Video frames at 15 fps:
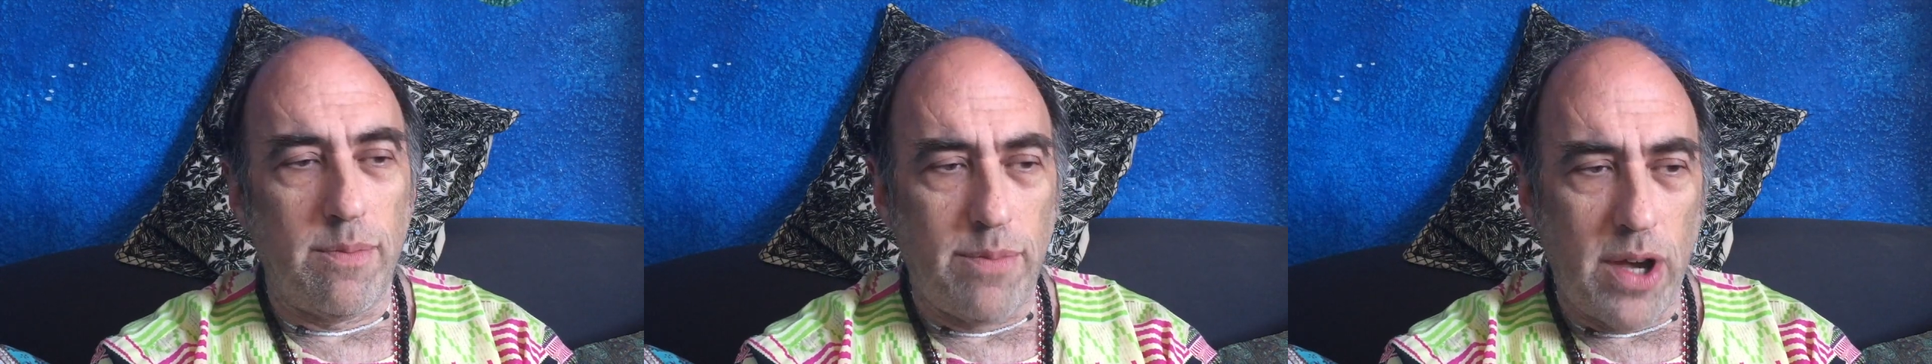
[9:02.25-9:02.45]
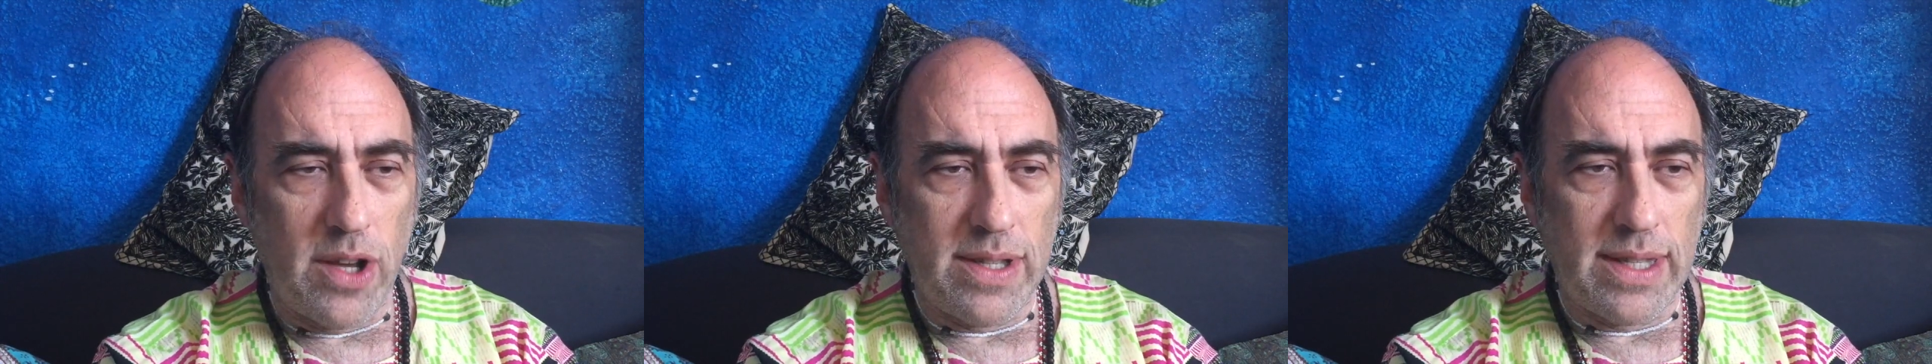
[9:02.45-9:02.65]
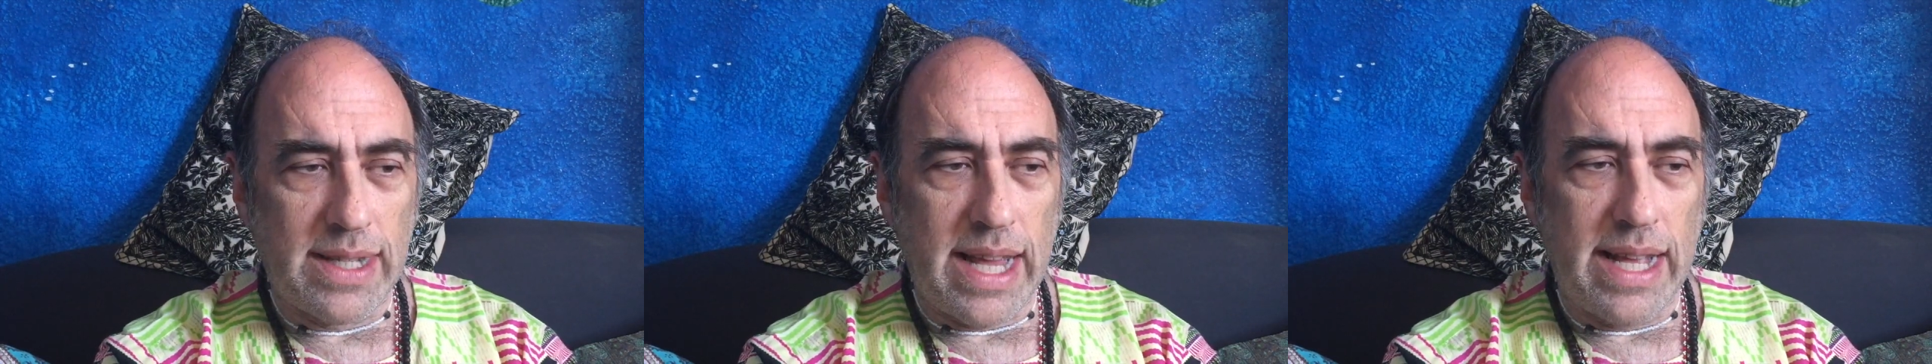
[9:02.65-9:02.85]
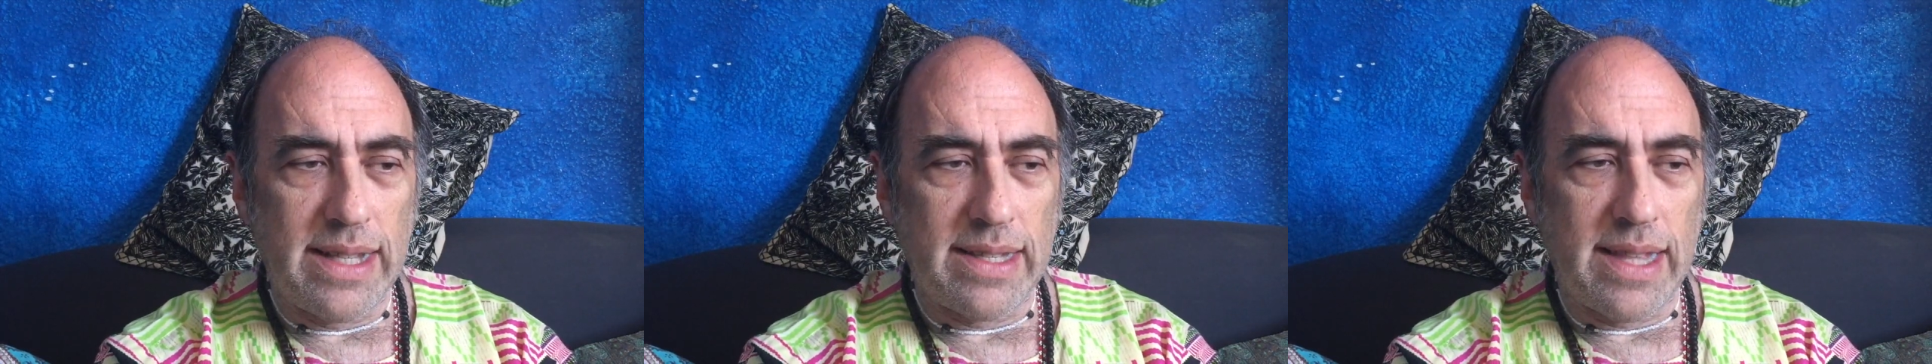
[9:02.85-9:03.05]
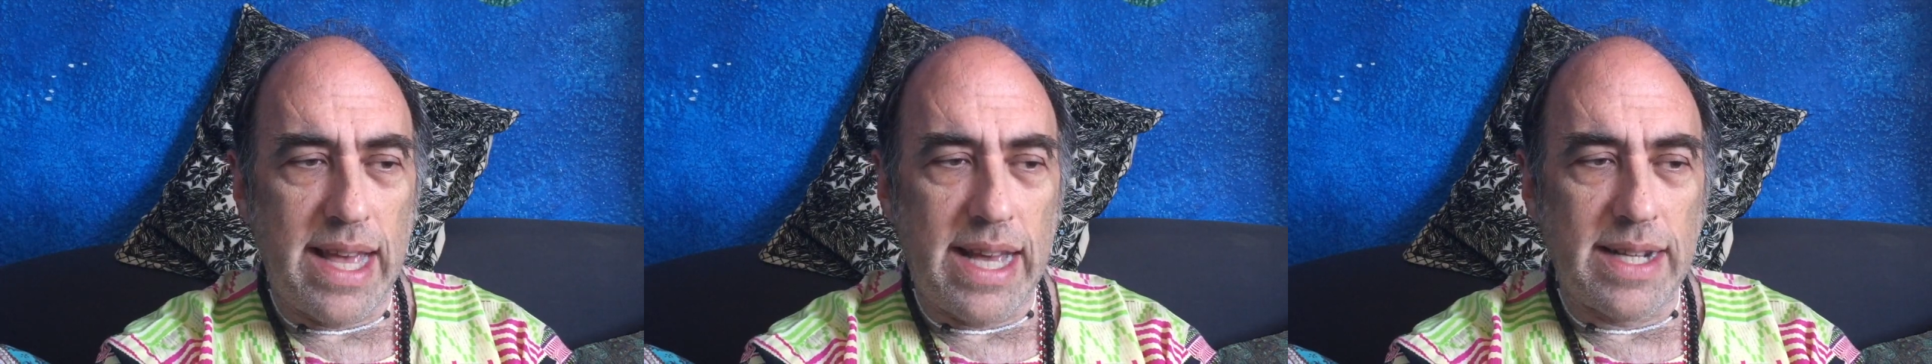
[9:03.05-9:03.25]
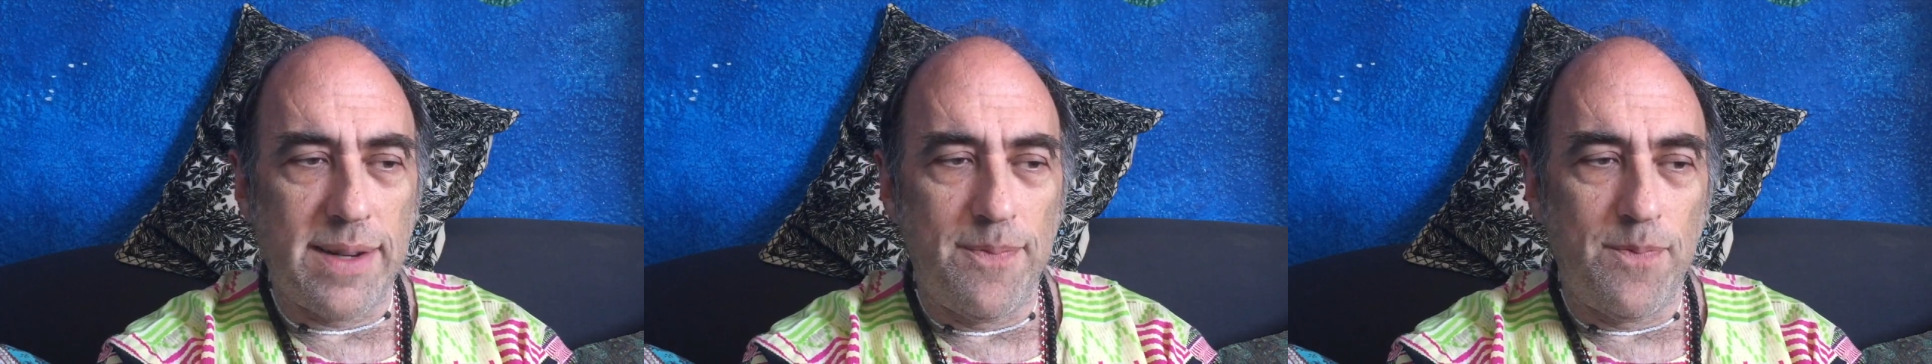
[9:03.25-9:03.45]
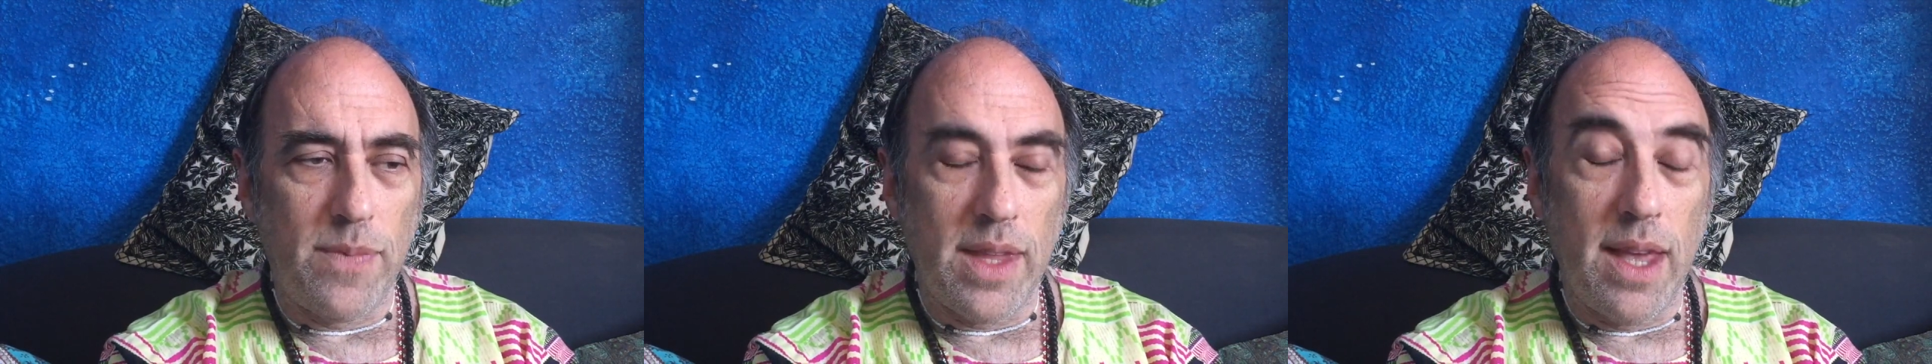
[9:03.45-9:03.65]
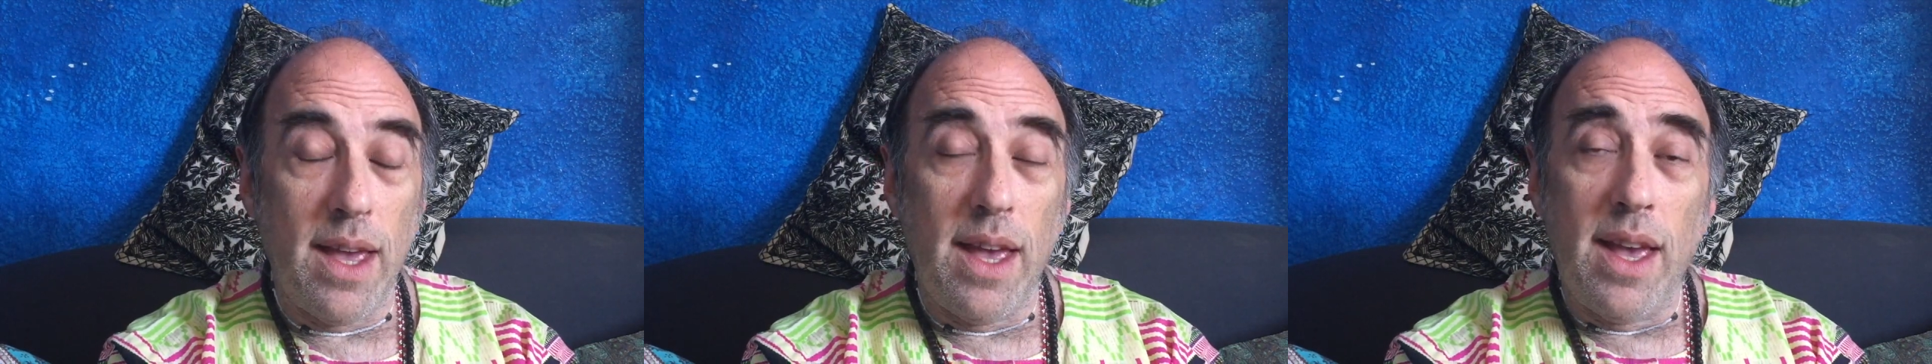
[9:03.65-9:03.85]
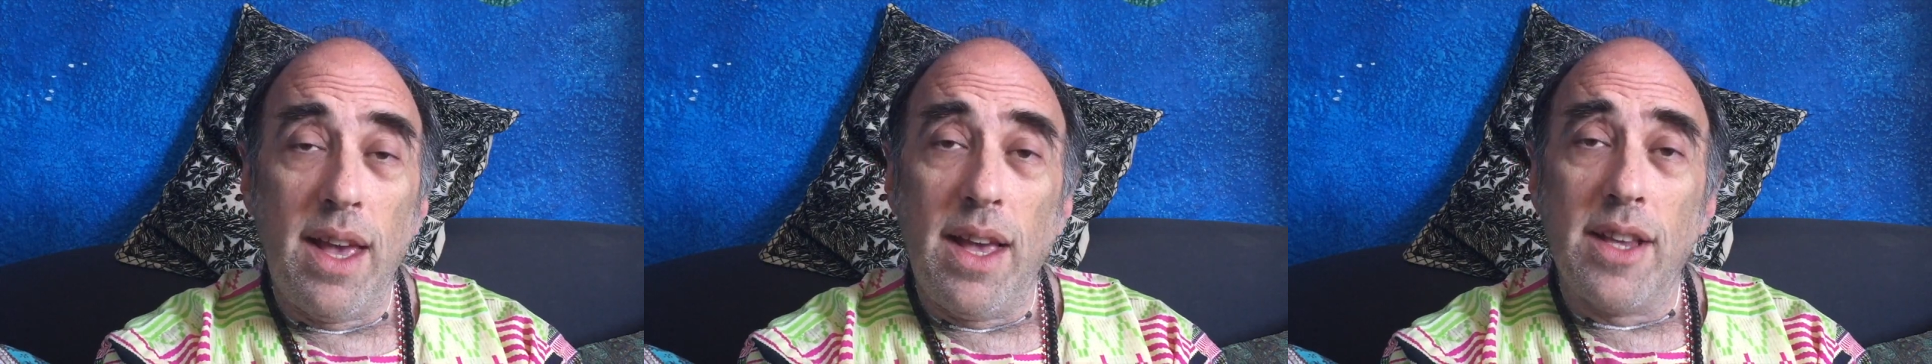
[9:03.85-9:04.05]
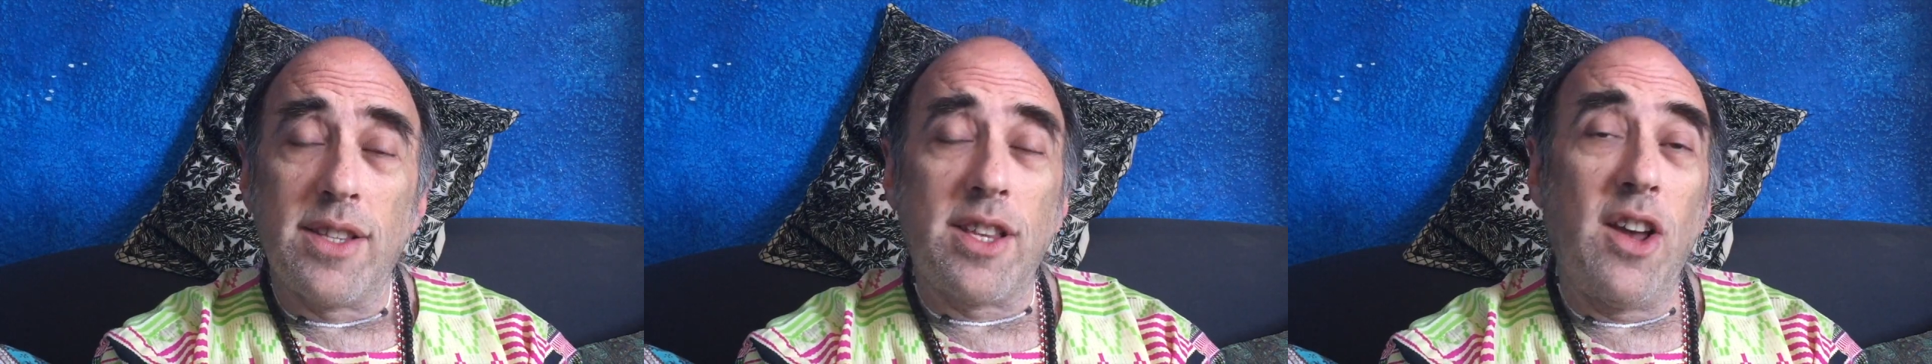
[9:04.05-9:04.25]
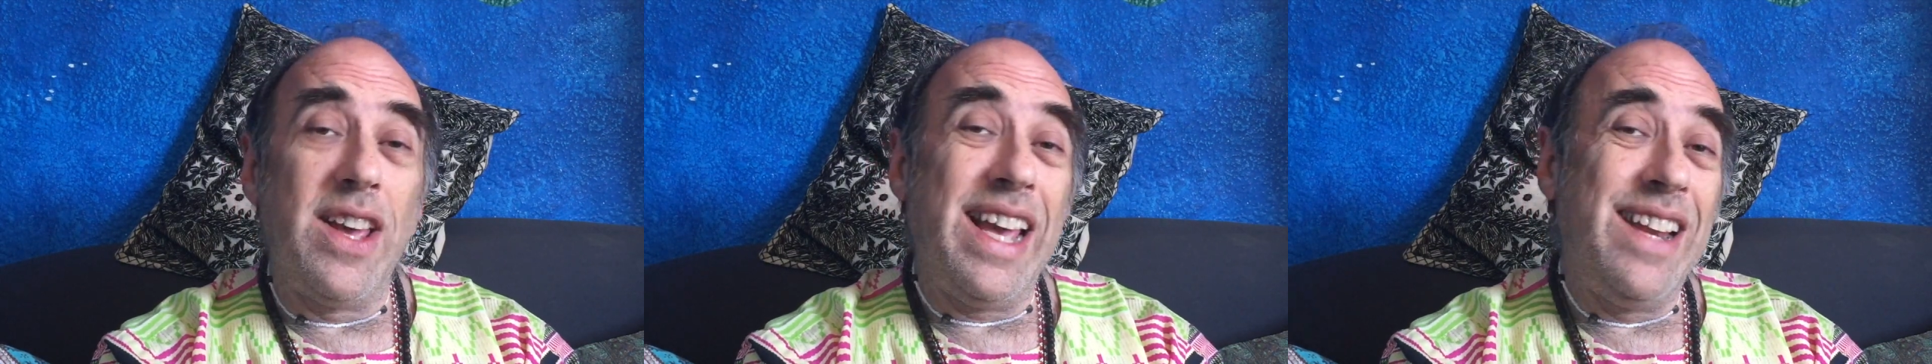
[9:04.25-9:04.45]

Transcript: postdates that. So,